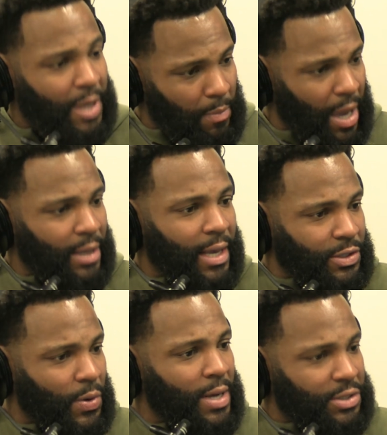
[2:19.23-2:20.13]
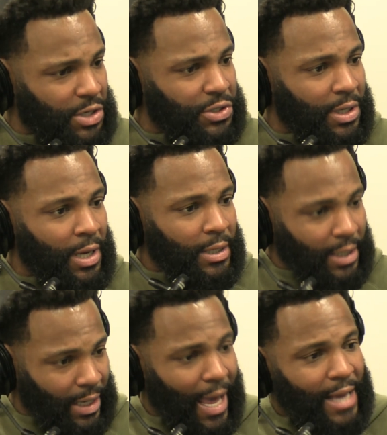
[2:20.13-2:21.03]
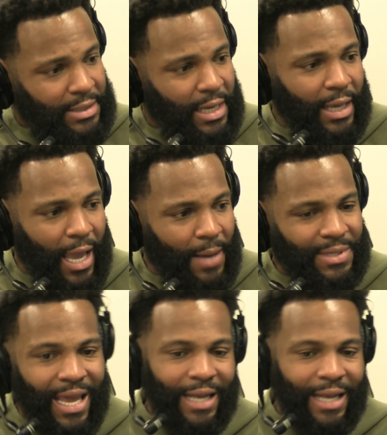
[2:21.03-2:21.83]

that made that transition to the last ten games,